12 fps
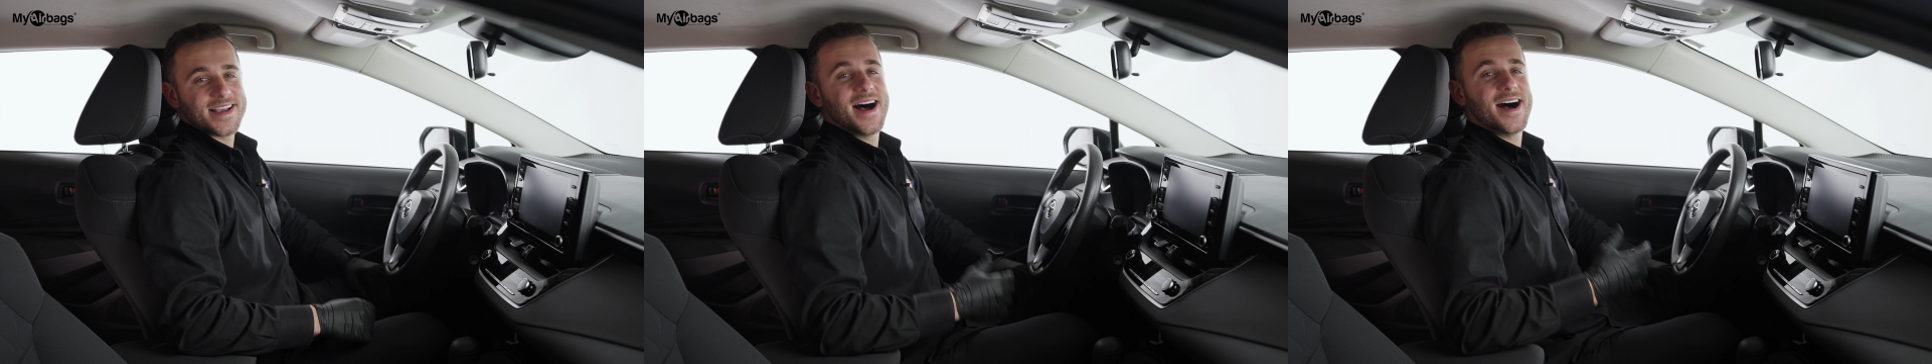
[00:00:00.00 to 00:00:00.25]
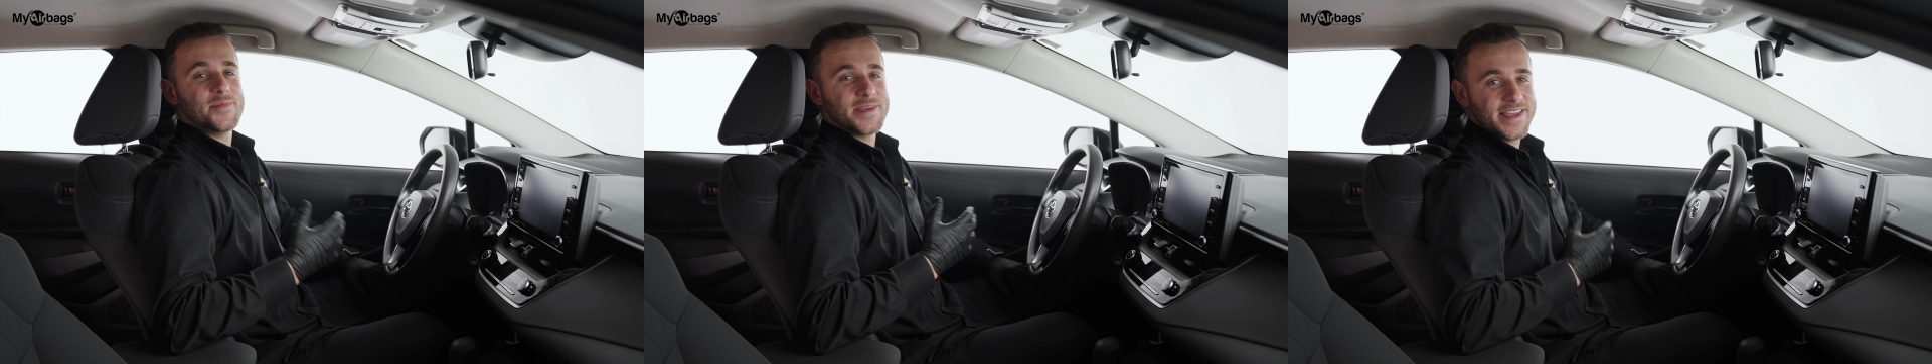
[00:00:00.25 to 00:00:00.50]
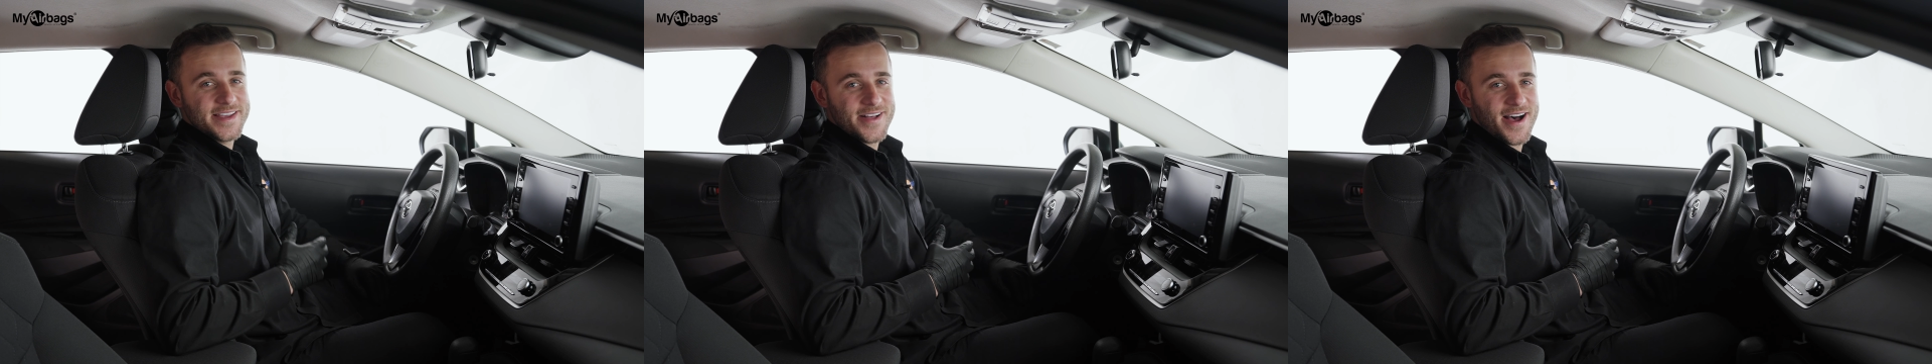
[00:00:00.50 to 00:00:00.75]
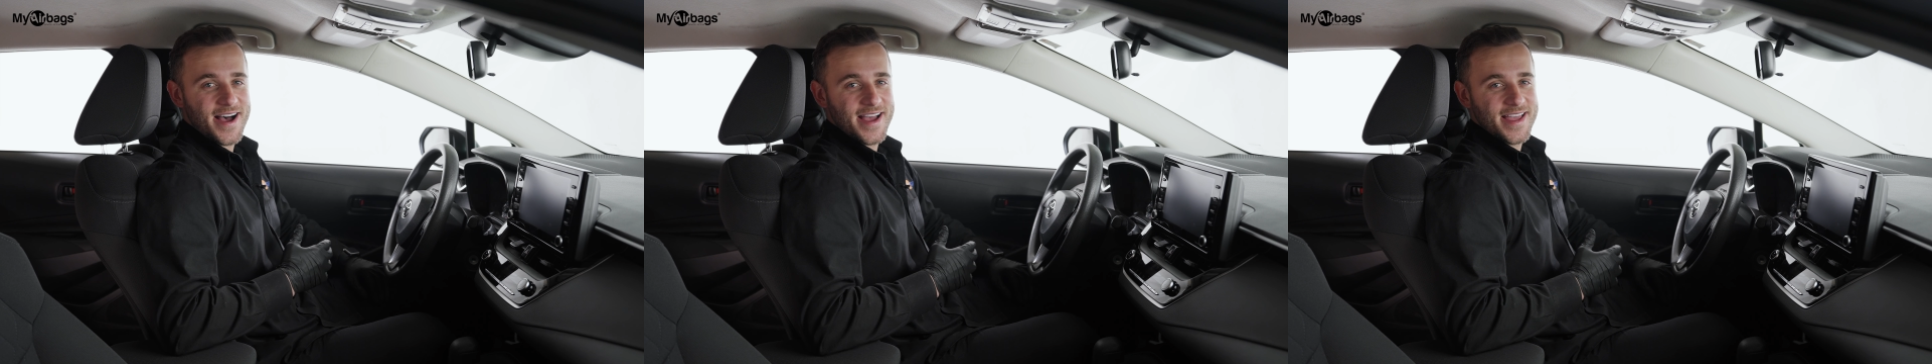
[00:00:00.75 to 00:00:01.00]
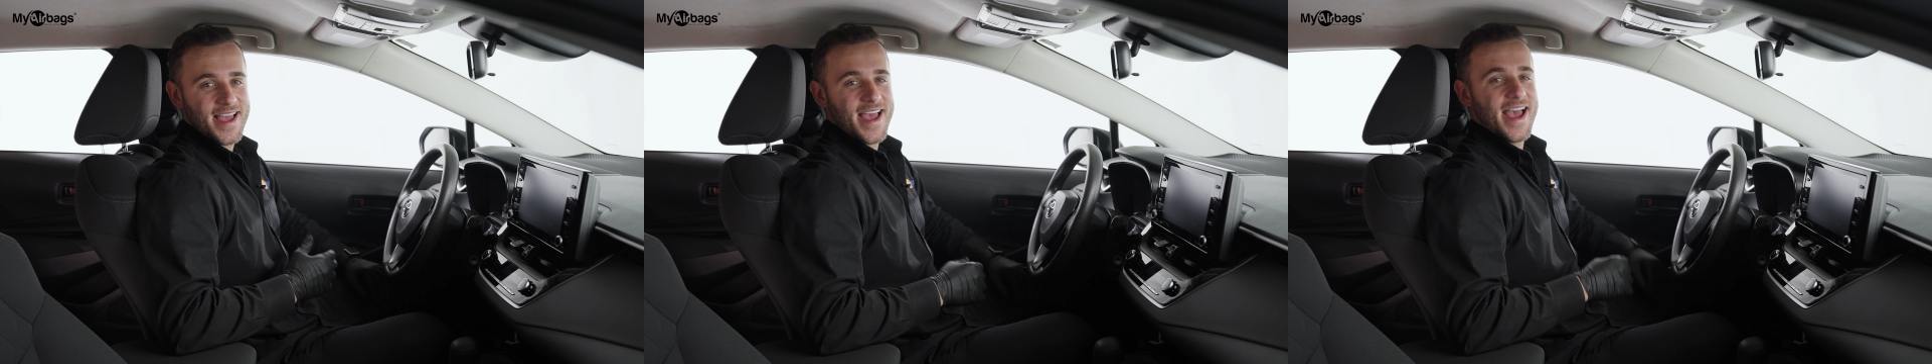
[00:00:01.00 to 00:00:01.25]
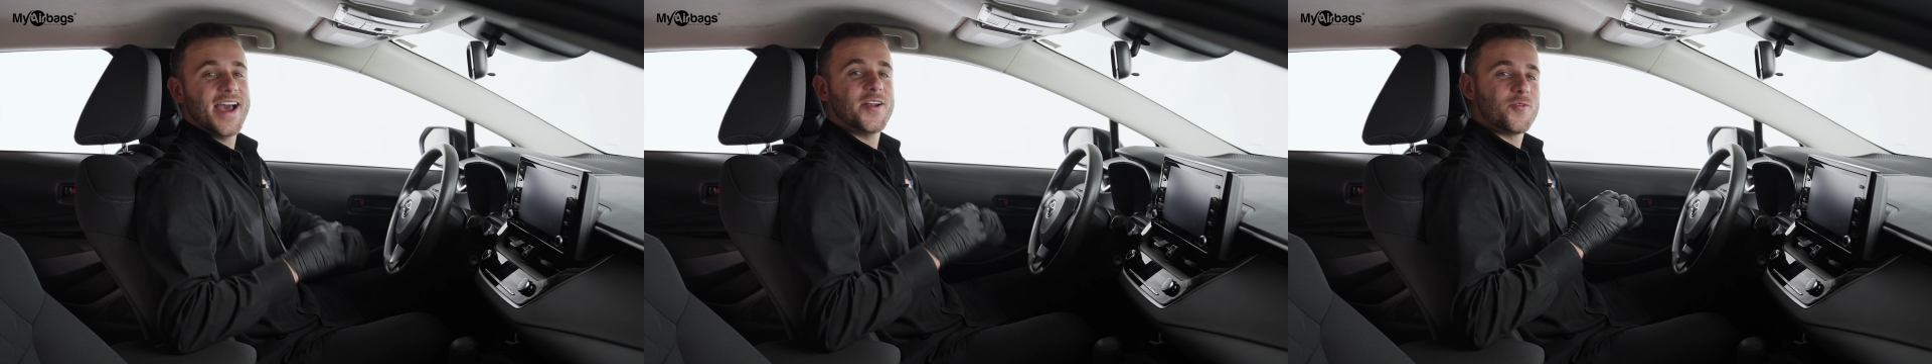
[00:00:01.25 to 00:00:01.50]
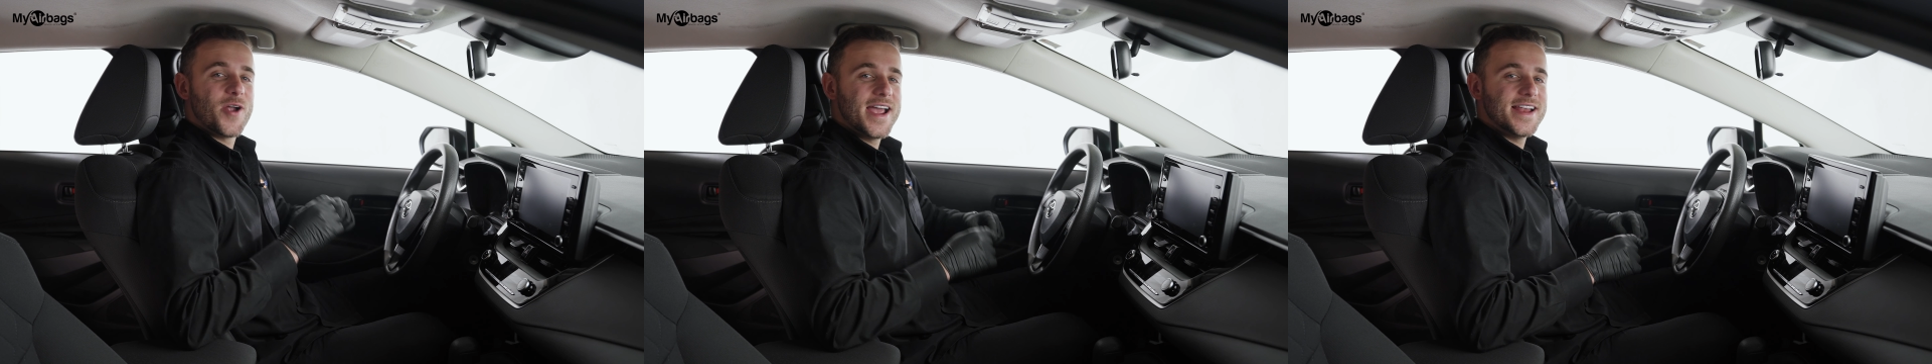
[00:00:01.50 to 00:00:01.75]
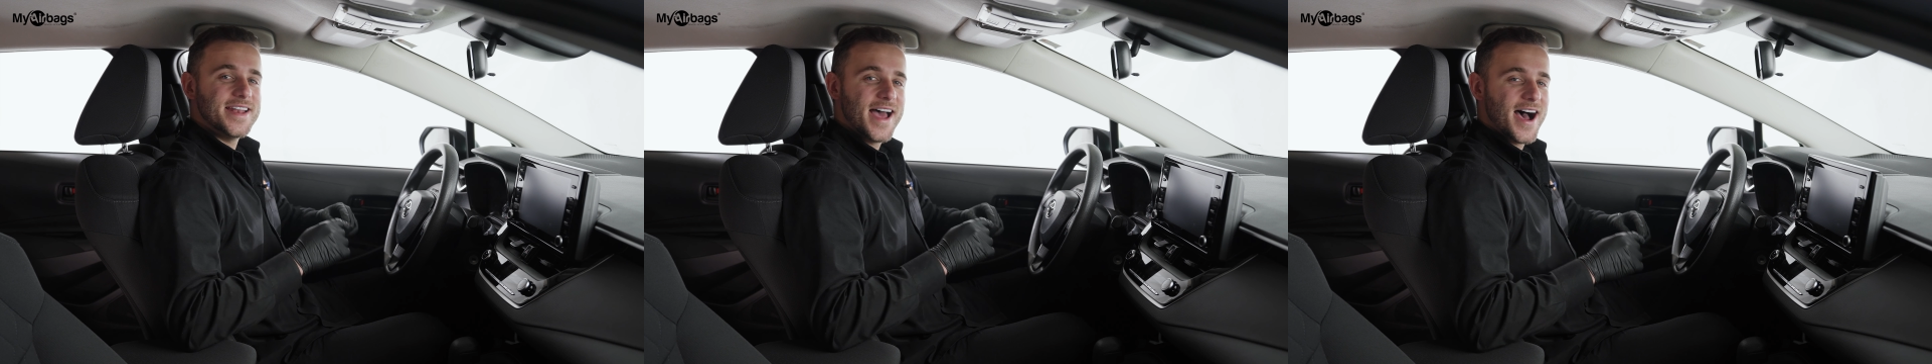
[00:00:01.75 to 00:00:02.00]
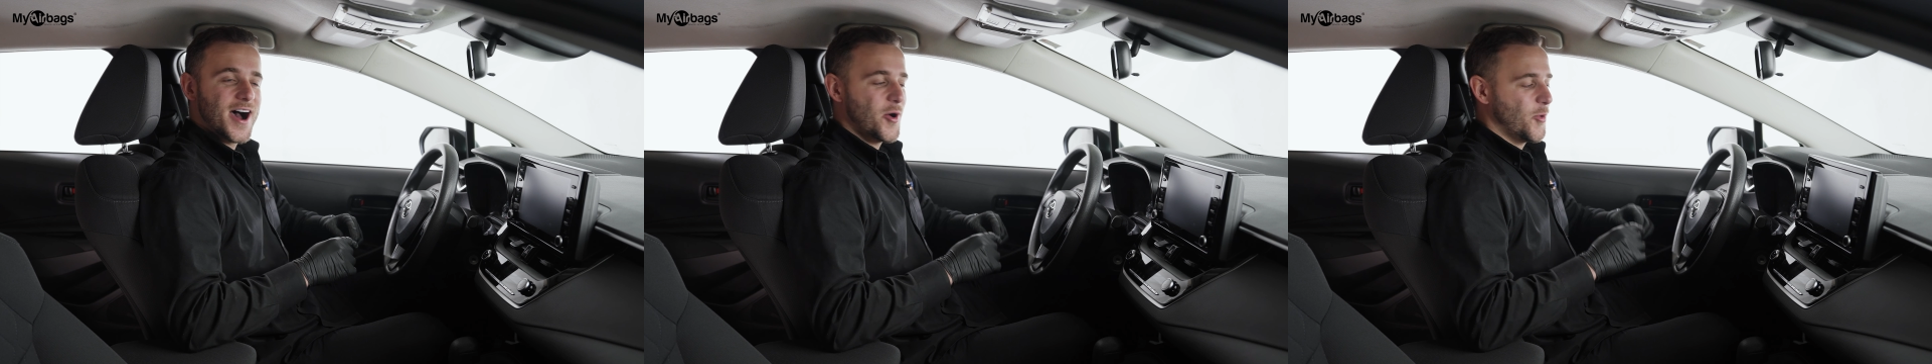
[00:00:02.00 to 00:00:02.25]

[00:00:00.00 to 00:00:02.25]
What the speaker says: I'm Eli, and right now